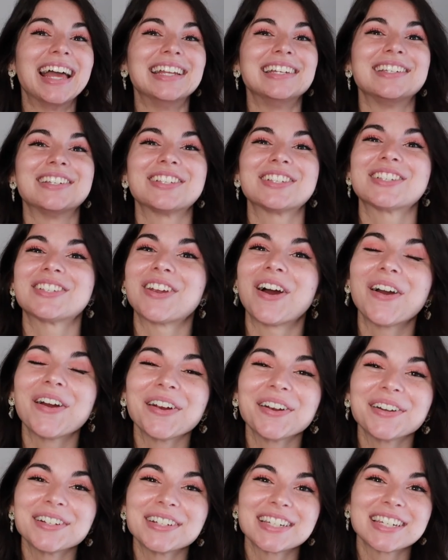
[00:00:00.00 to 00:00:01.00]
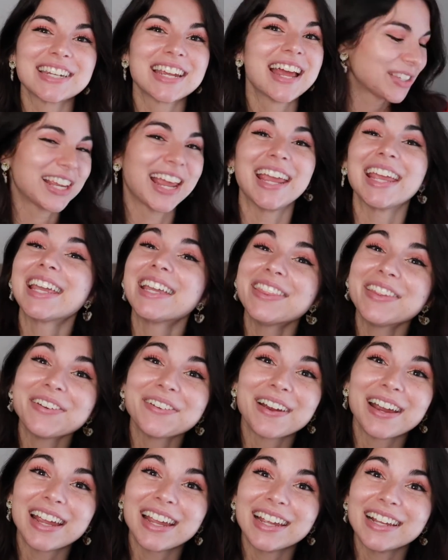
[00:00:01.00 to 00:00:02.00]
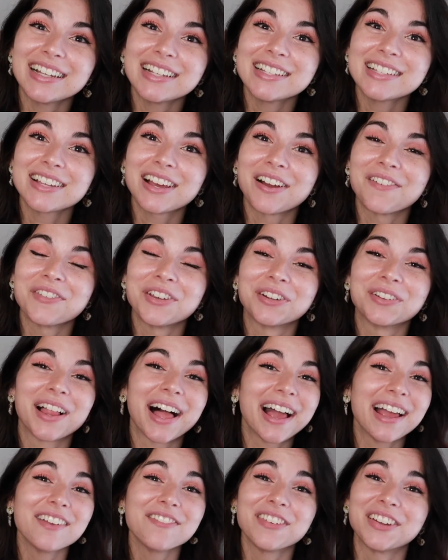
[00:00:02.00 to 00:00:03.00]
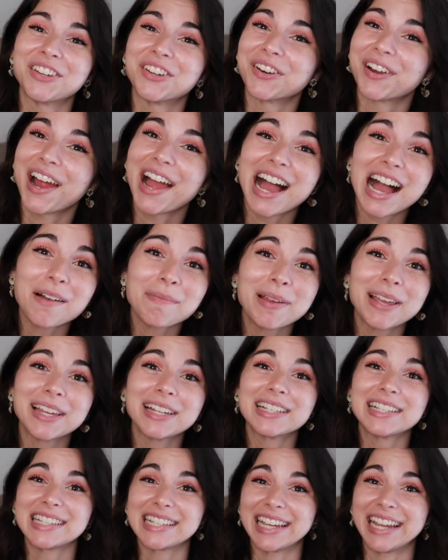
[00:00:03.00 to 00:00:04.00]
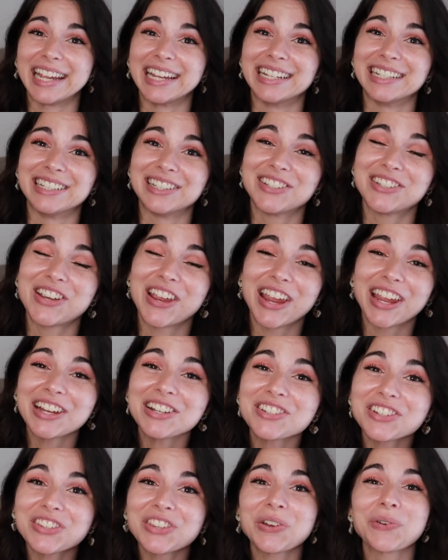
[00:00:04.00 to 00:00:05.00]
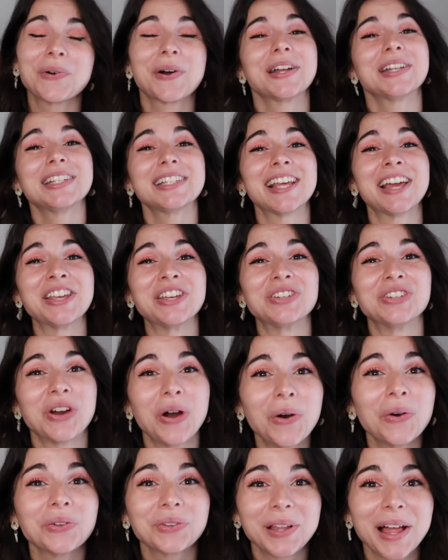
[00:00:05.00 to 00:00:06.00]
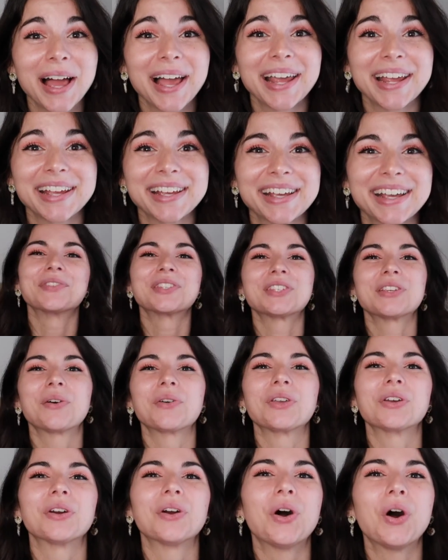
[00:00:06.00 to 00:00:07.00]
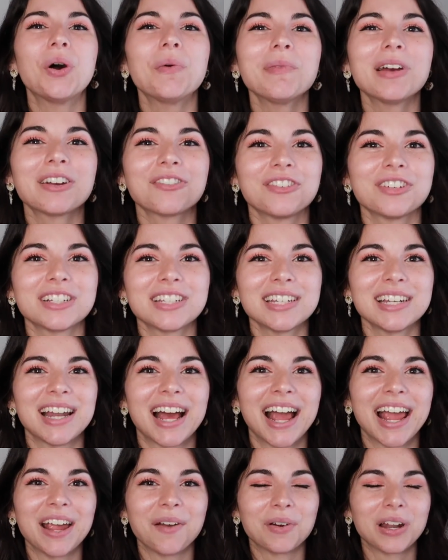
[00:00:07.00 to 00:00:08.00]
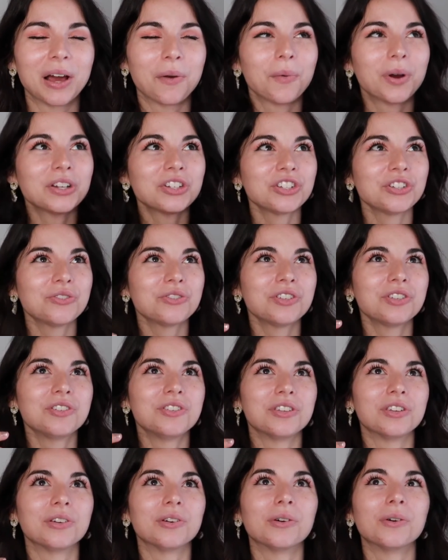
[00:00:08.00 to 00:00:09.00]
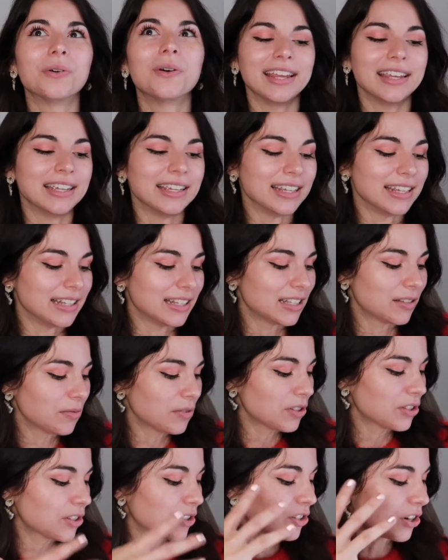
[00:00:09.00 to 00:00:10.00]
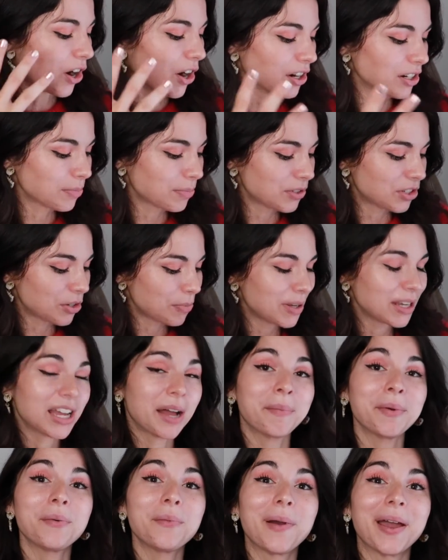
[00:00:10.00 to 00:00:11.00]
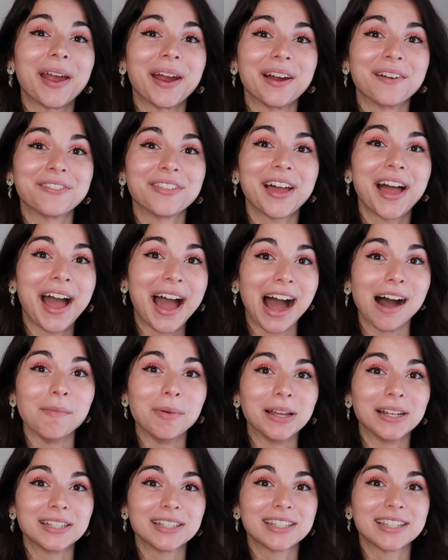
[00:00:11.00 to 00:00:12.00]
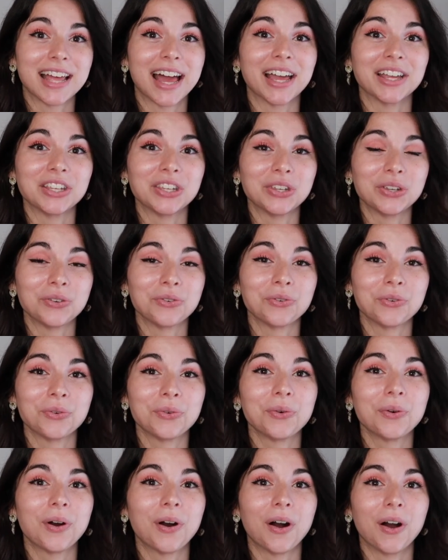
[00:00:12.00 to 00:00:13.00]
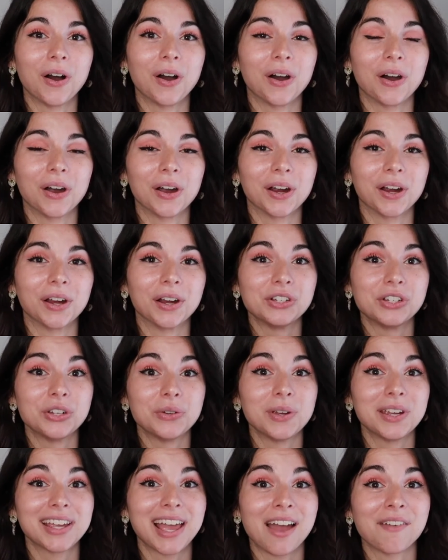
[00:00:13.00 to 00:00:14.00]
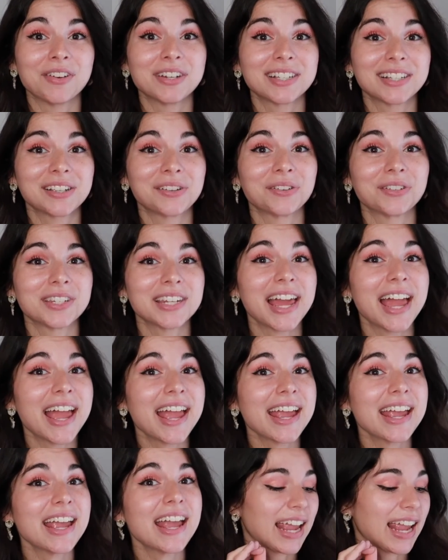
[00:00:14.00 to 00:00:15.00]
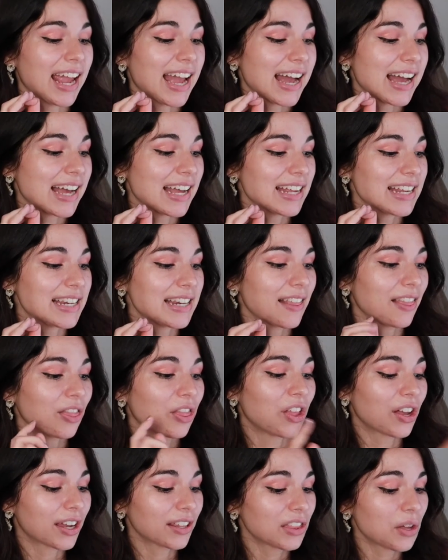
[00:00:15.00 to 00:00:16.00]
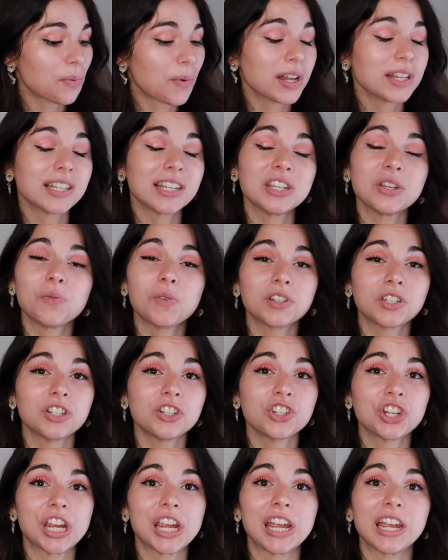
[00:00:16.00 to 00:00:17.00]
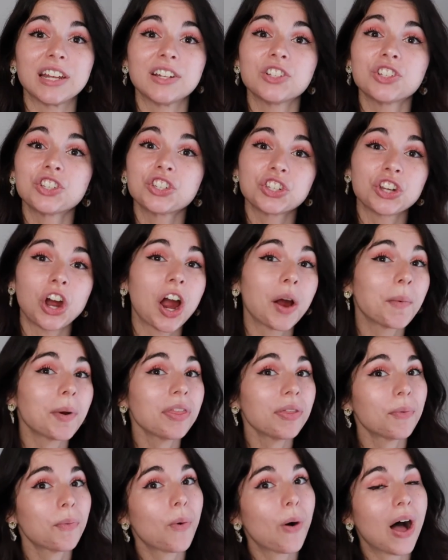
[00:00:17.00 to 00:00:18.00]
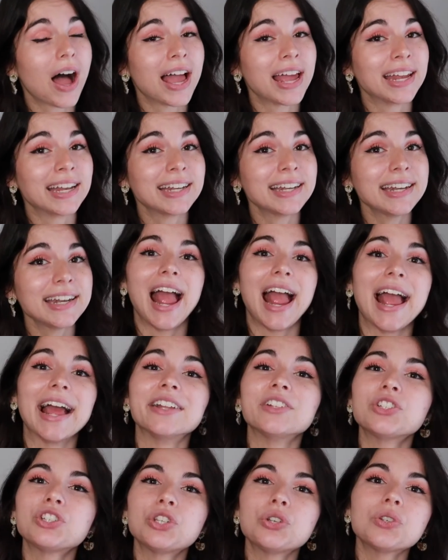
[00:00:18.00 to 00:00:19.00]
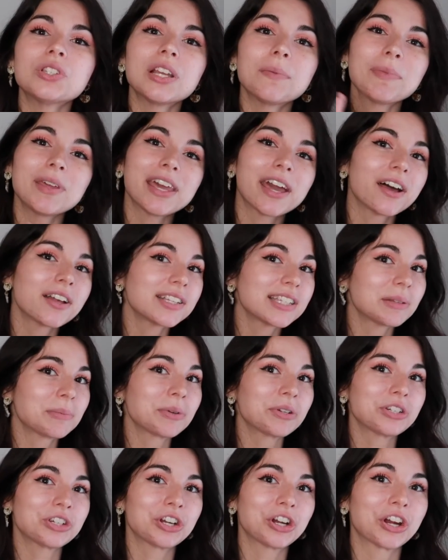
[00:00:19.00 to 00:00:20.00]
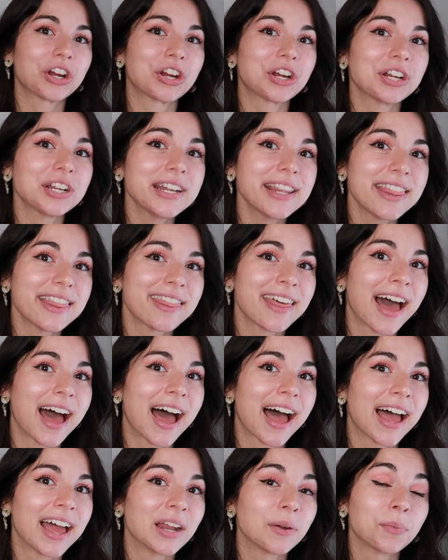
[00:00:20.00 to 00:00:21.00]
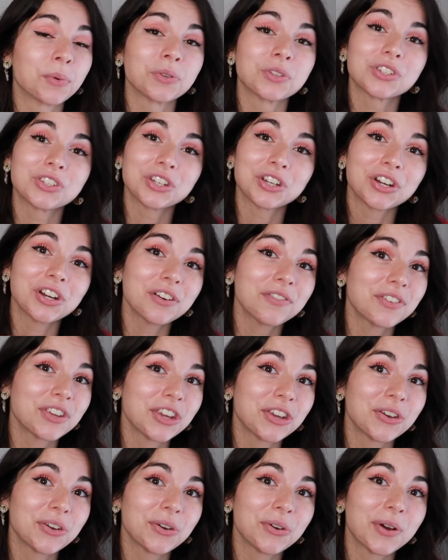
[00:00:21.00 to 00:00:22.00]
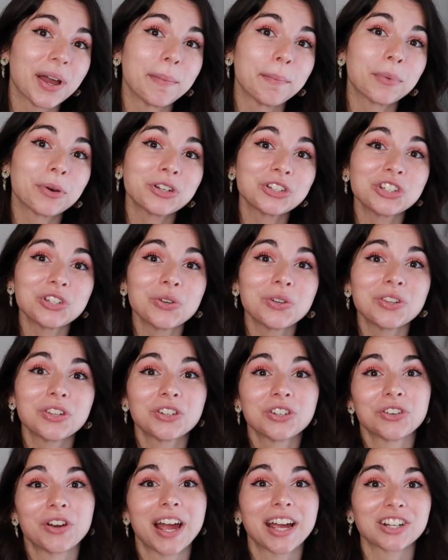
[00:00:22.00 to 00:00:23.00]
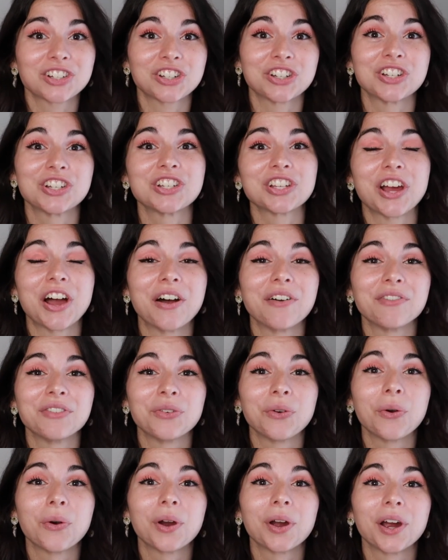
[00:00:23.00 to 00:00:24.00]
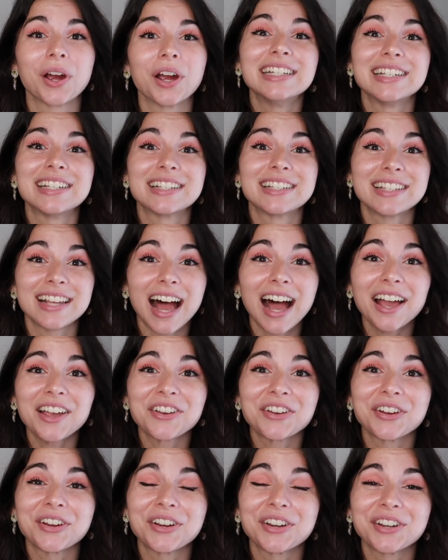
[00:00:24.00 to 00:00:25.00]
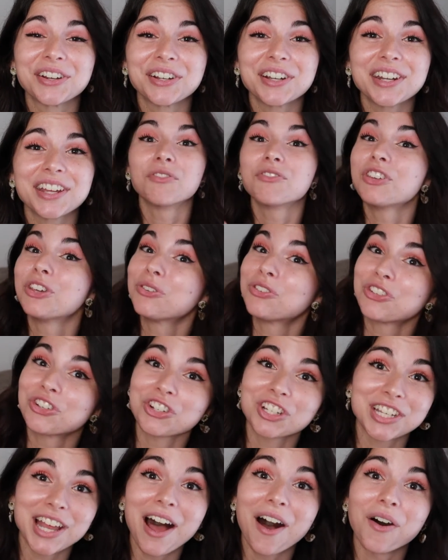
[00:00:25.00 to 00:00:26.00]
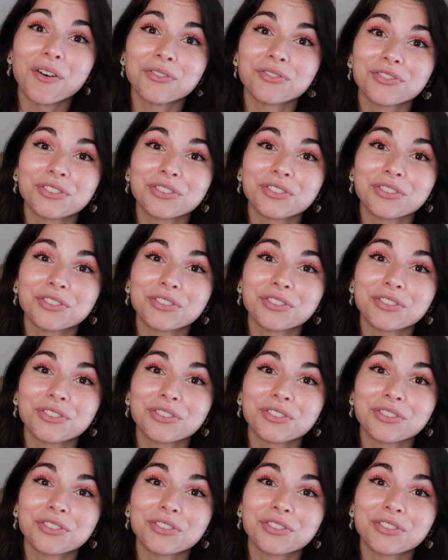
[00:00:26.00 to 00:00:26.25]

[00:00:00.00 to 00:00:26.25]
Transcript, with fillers: and to start taking the reins of your life and your habits and changing the ones that you don't like. So, your homework for tonight, what I want you to do is start to become aware of the habits that you are doing every single day and look at the ones that you want to change. Start with one and choose something else in return that will serve you and push you in the directions of your desired future self